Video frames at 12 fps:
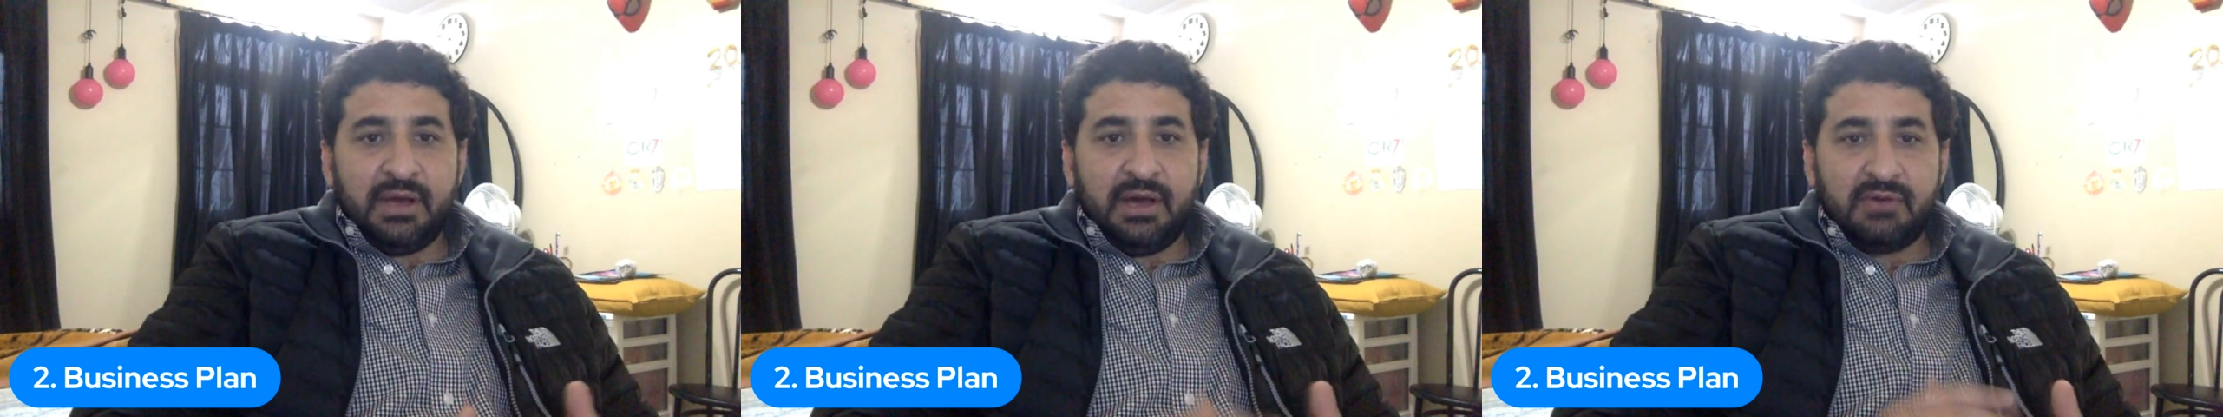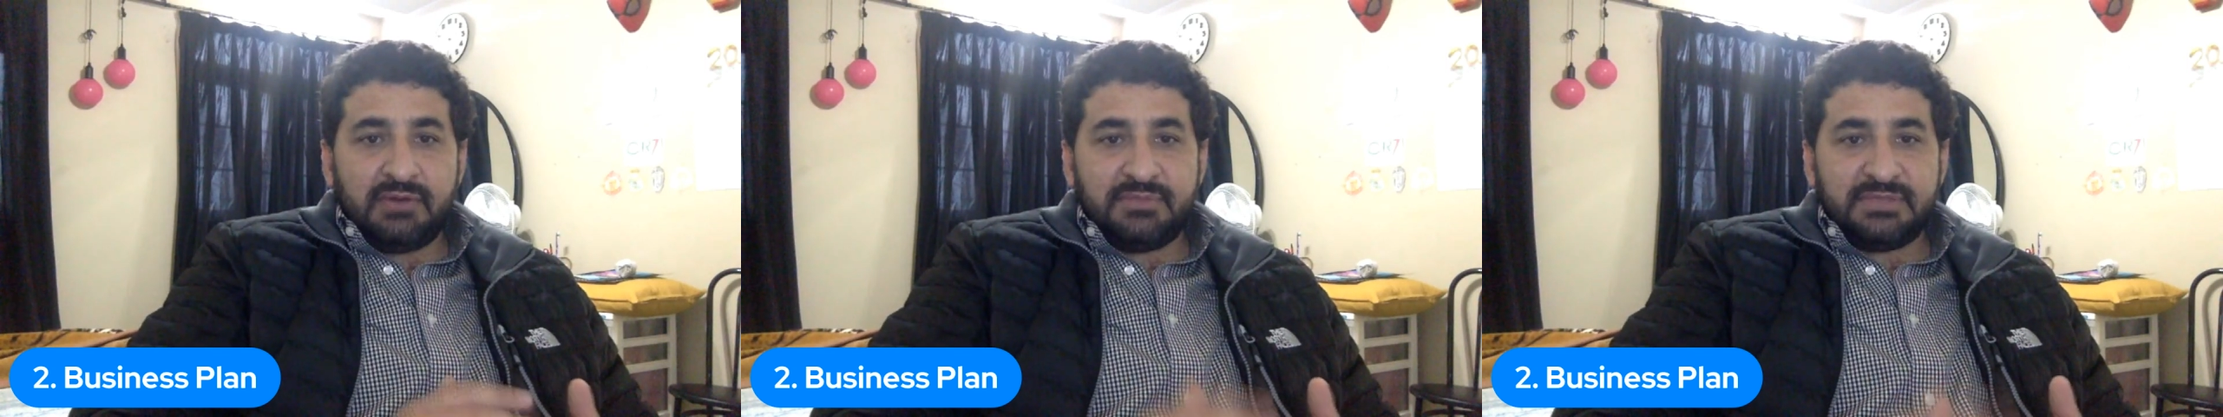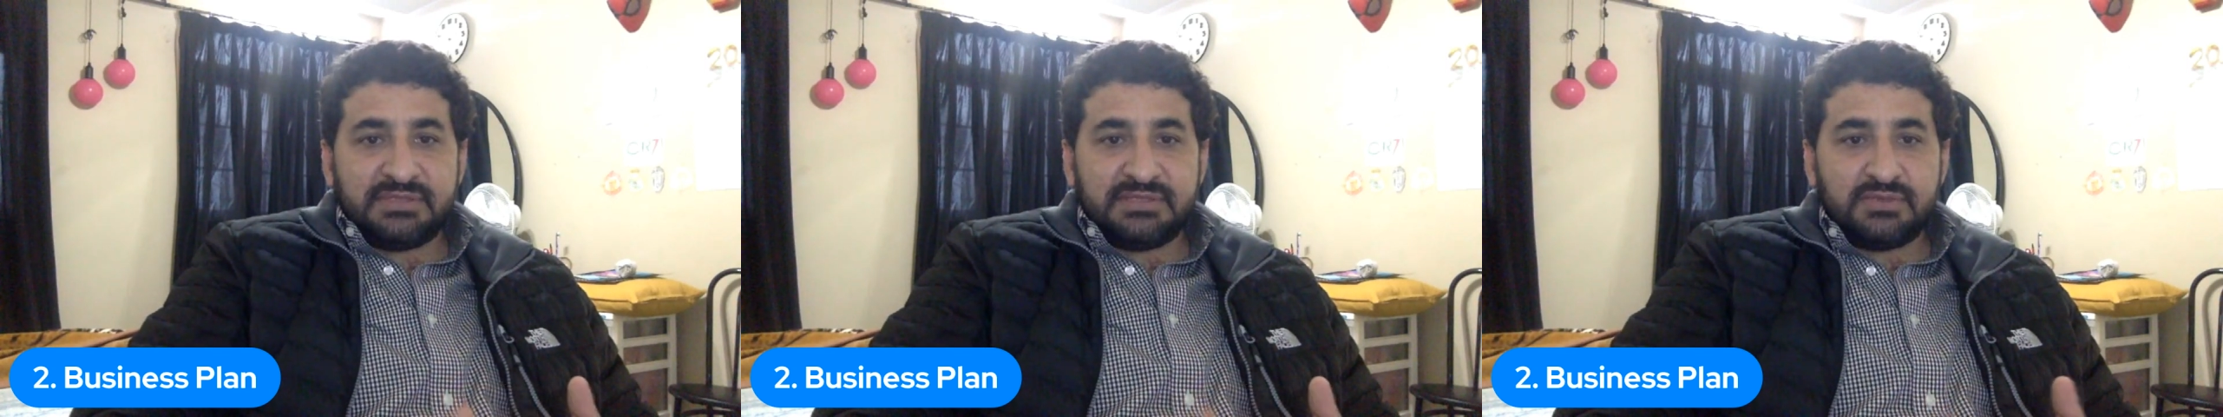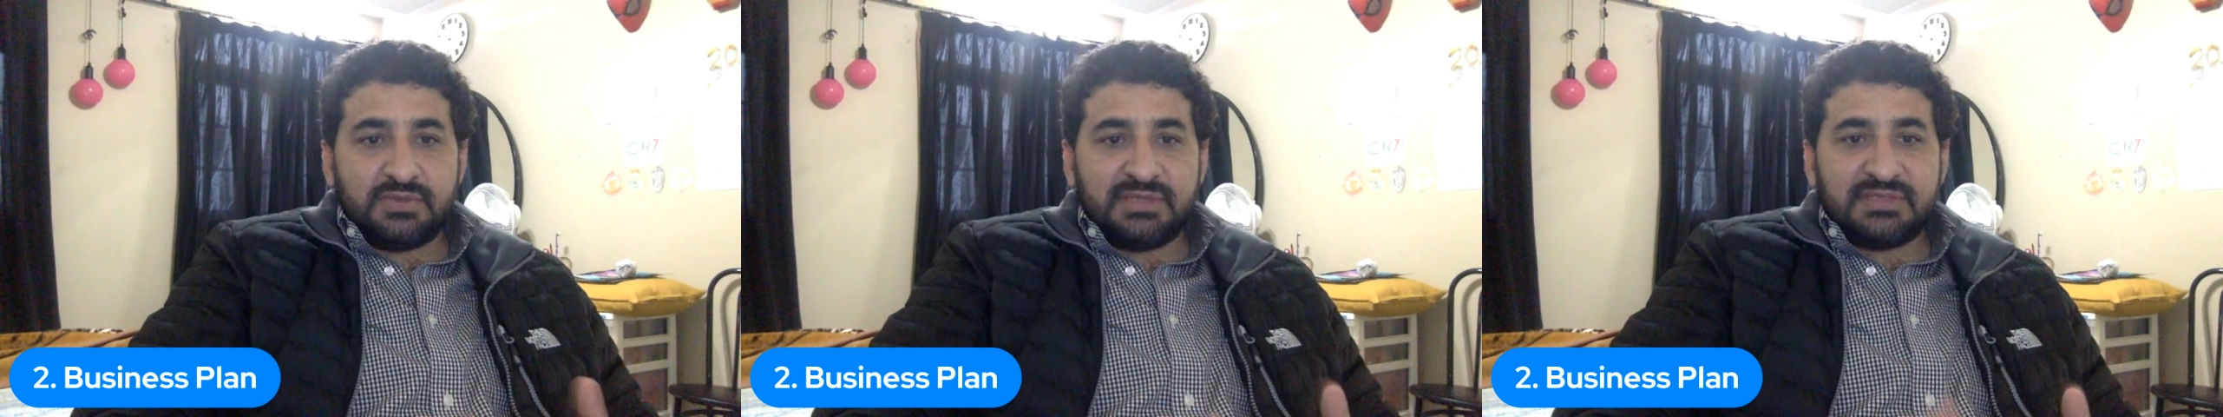how the
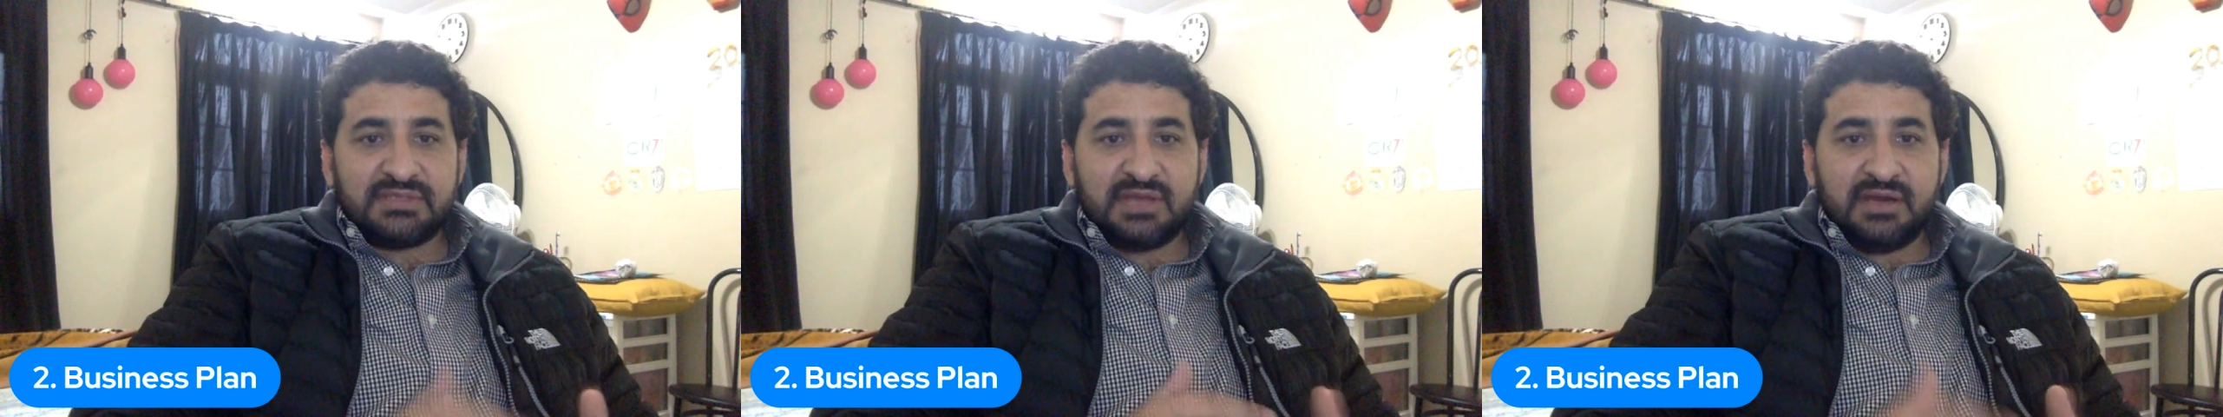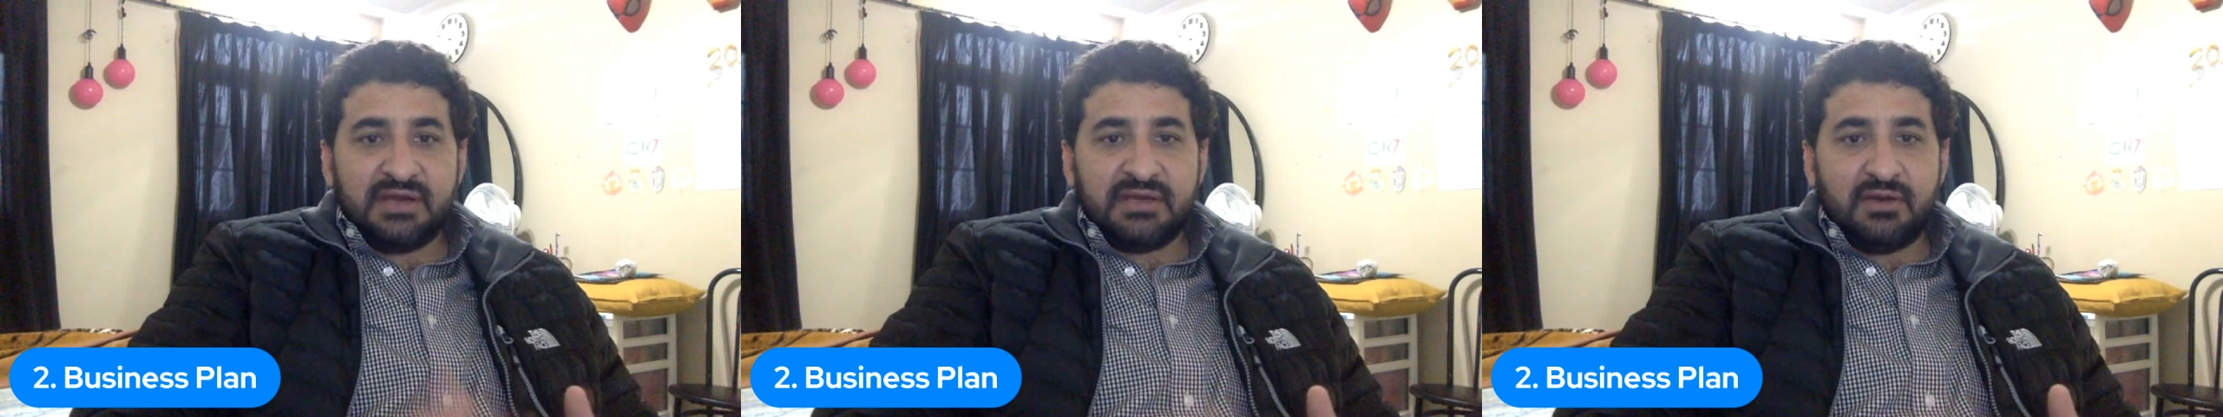business will start its